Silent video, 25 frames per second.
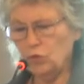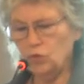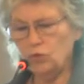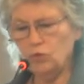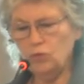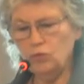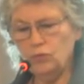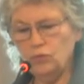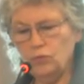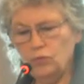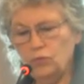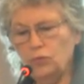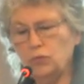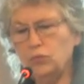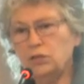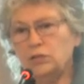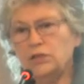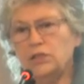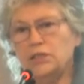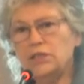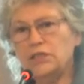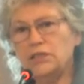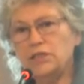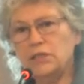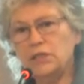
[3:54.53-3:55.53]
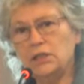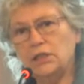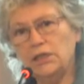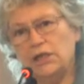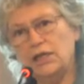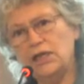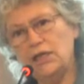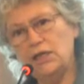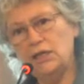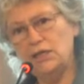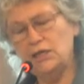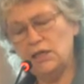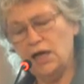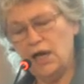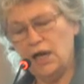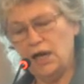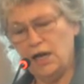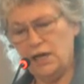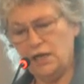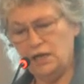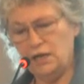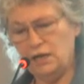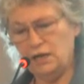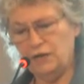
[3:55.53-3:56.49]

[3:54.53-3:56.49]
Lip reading: who ruled until he died